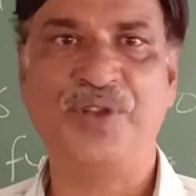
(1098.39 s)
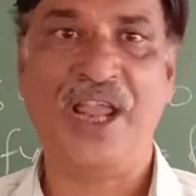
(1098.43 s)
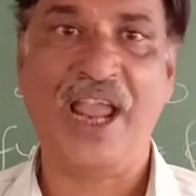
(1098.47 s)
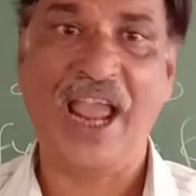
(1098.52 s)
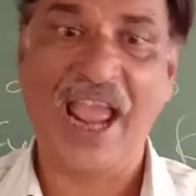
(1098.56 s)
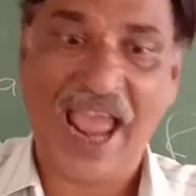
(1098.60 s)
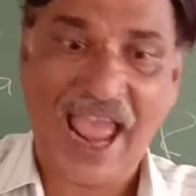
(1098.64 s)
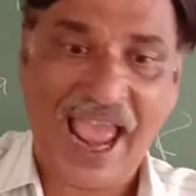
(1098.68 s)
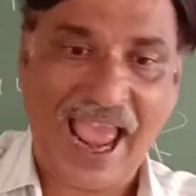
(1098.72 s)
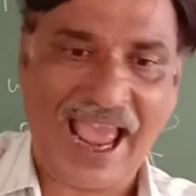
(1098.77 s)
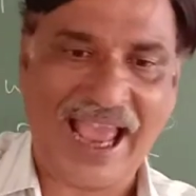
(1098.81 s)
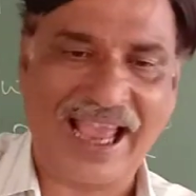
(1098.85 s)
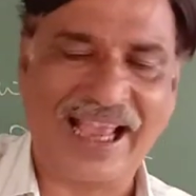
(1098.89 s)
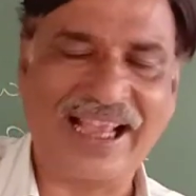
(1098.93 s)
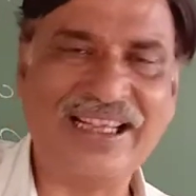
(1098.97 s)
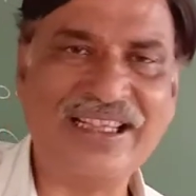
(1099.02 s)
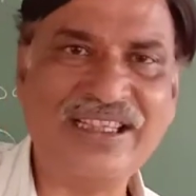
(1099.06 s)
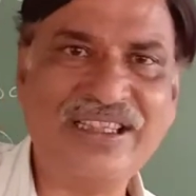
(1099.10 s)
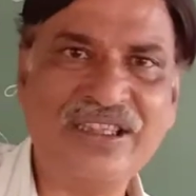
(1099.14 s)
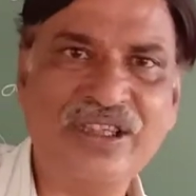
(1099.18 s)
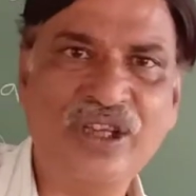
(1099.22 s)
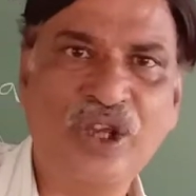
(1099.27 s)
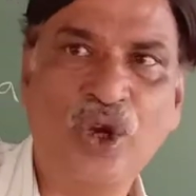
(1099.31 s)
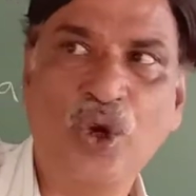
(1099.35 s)

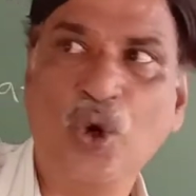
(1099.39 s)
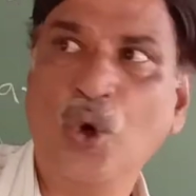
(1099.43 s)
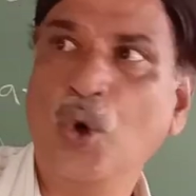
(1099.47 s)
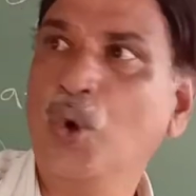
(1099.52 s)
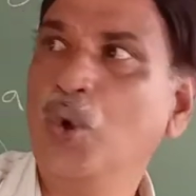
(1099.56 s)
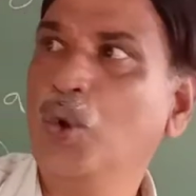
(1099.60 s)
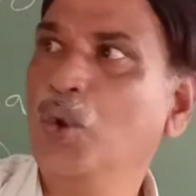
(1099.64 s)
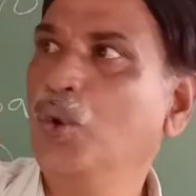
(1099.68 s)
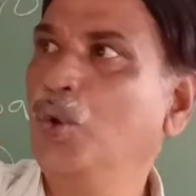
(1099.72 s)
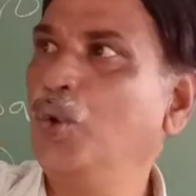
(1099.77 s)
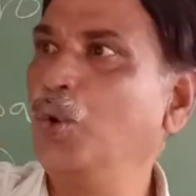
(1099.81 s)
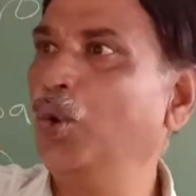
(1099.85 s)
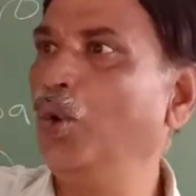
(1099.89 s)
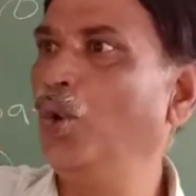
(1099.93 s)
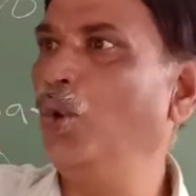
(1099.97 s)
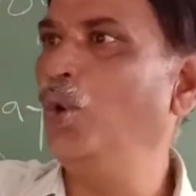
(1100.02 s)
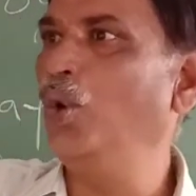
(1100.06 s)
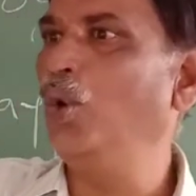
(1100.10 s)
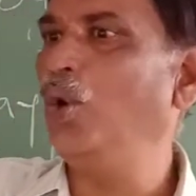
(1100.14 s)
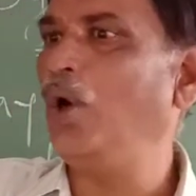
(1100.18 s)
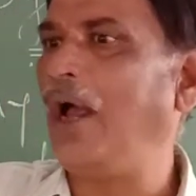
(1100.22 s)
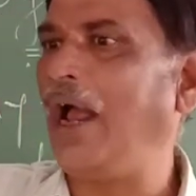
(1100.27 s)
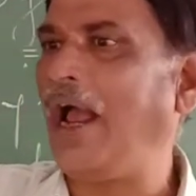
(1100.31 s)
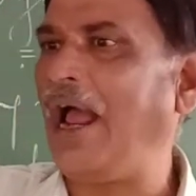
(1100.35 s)
As
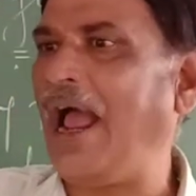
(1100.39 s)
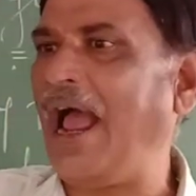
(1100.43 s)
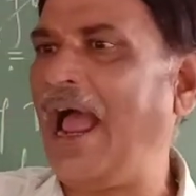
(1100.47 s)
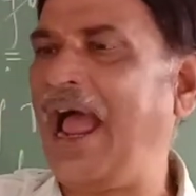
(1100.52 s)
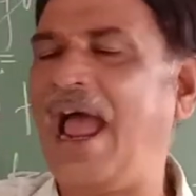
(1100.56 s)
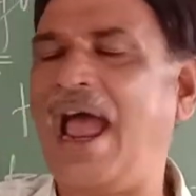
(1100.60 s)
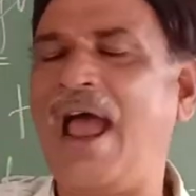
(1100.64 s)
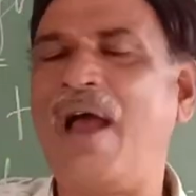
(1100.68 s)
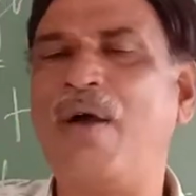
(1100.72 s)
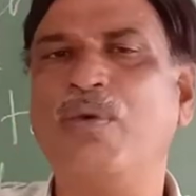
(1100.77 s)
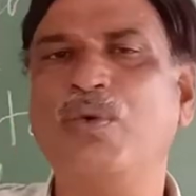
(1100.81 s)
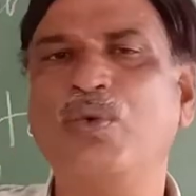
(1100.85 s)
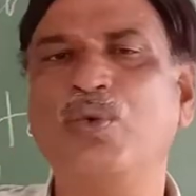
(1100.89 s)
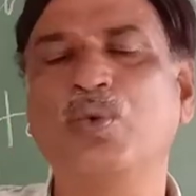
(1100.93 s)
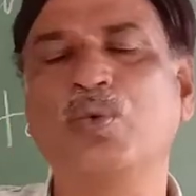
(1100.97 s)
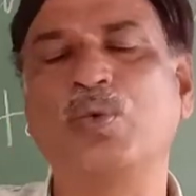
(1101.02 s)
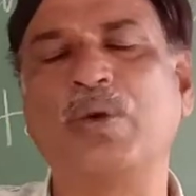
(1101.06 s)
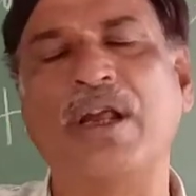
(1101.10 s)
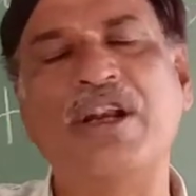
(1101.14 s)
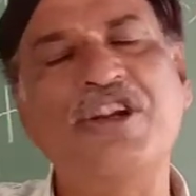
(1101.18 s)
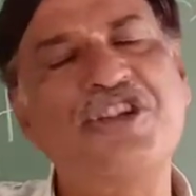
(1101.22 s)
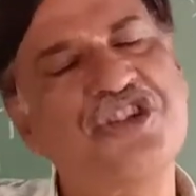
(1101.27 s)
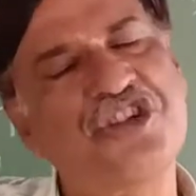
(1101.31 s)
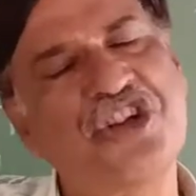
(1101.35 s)
to have to
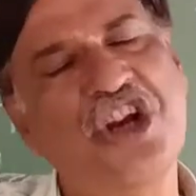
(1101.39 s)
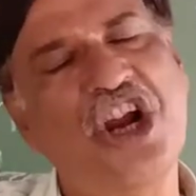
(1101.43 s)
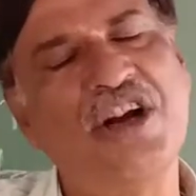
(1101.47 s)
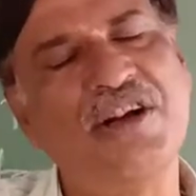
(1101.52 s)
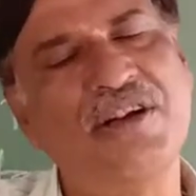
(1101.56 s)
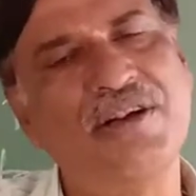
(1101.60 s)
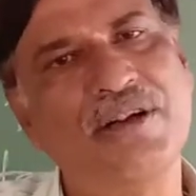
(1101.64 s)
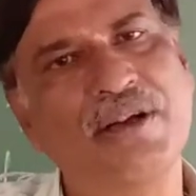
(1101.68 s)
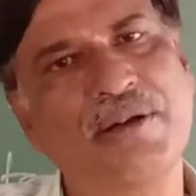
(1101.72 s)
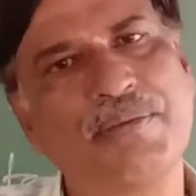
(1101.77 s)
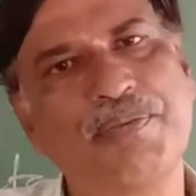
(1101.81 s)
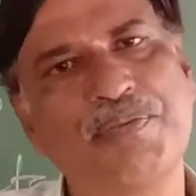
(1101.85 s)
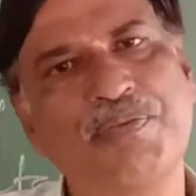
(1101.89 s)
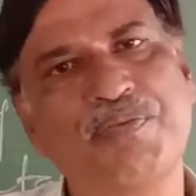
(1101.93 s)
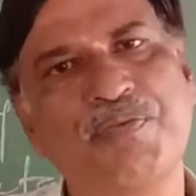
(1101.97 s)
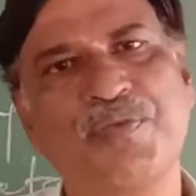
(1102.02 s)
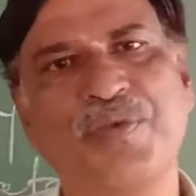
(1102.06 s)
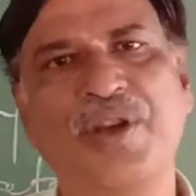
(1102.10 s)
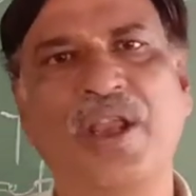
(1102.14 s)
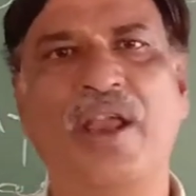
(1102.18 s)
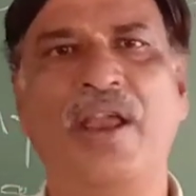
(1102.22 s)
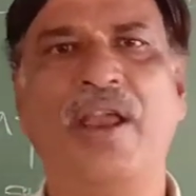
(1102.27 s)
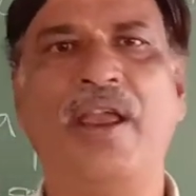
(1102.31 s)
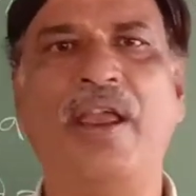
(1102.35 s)
construct
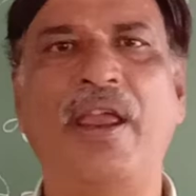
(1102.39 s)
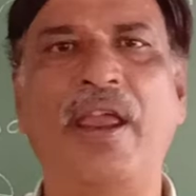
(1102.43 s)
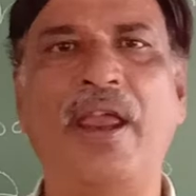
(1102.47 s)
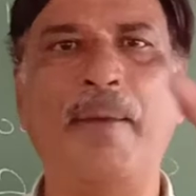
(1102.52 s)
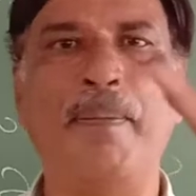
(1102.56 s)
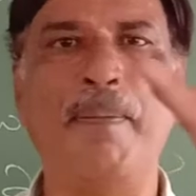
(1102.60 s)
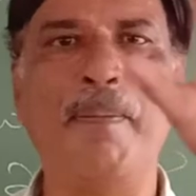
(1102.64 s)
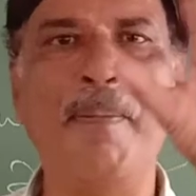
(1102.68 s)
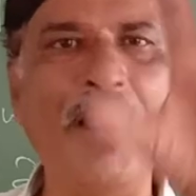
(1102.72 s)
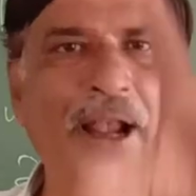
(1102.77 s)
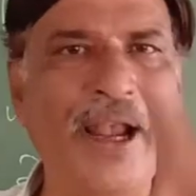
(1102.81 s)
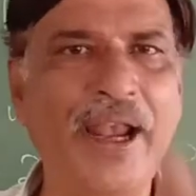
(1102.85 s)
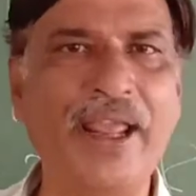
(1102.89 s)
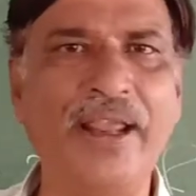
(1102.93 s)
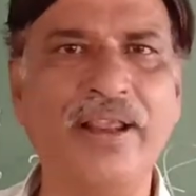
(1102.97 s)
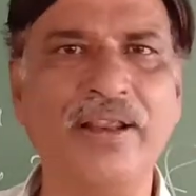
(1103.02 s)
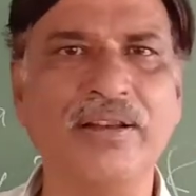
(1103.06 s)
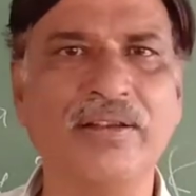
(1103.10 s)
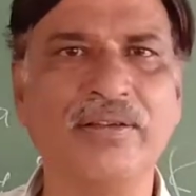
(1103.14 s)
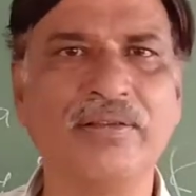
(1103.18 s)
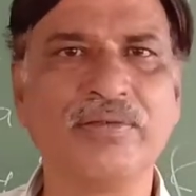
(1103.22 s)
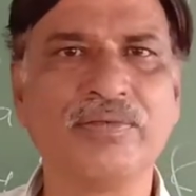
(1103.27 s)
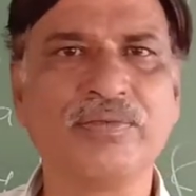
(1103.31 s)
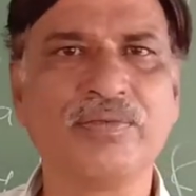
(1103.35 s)
a
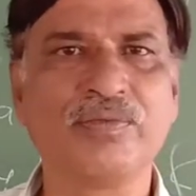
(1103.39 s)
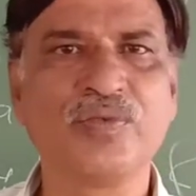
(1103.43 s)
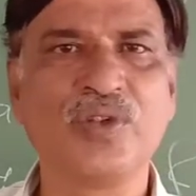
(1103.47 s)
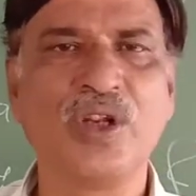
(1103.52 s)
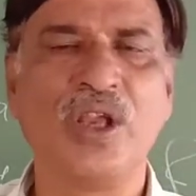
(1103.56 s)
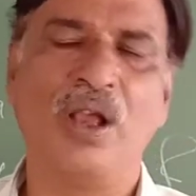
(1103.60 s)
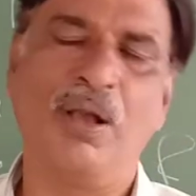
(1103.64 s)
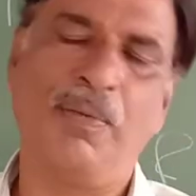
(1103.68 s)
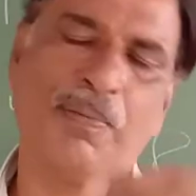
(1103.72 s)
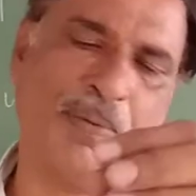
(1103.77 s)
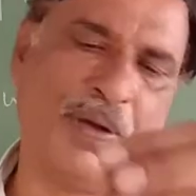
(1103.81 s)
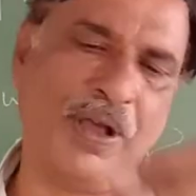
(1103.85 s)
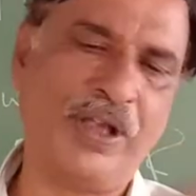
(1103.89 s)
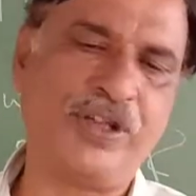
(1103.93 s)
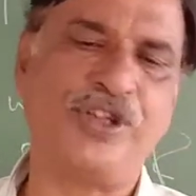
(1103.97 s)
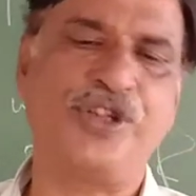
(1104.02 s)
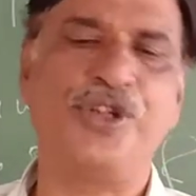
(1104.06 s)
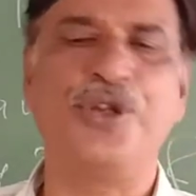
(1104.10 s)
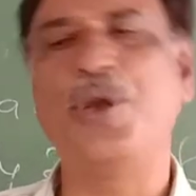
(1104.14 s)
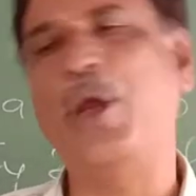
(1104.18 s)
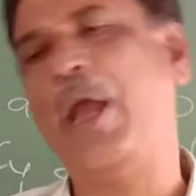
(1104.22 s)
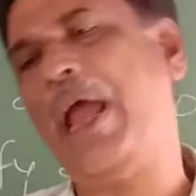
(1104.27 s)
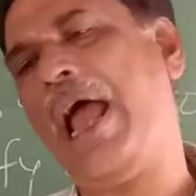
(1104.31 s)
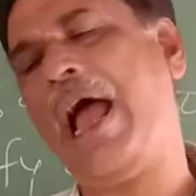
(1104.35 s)
building, first
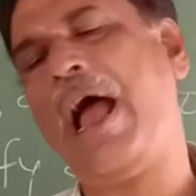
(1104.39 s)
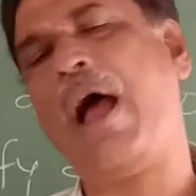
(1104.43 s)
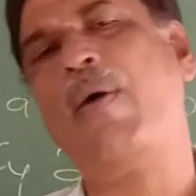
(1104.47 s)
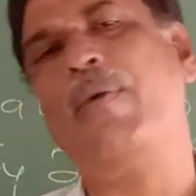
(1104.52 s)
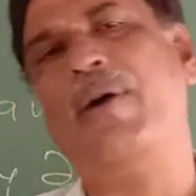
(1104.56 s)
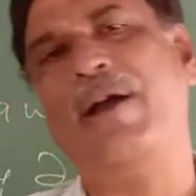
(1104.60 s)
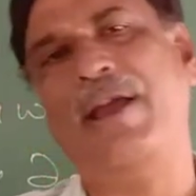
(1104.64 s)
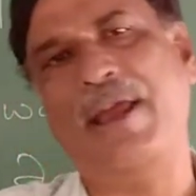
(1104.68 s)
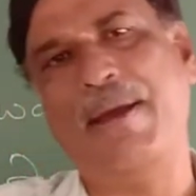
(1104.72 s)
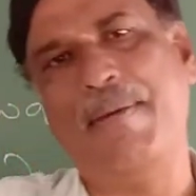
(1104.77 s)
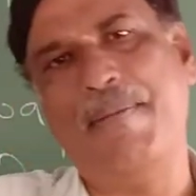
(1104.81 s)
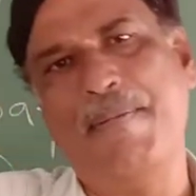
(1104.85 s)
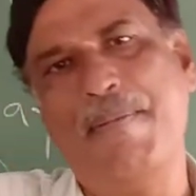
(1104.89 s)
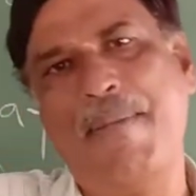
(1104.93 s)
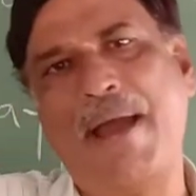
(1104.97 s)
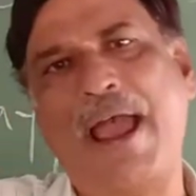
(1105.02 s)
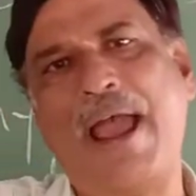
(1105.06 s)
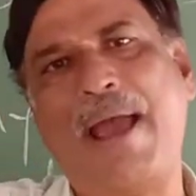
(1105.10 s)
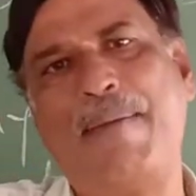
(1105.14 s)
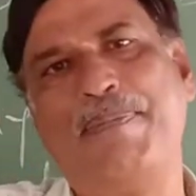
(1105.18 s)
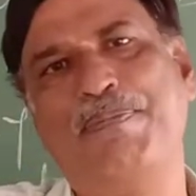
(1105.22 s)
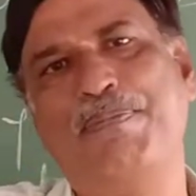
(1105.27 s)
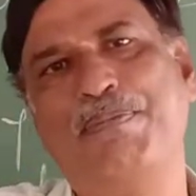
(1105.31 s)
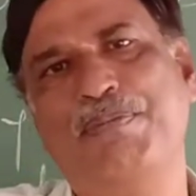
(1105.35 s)
you have a
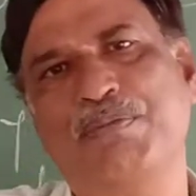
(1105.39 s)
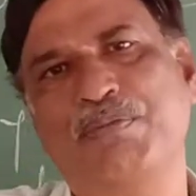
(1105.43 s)
map,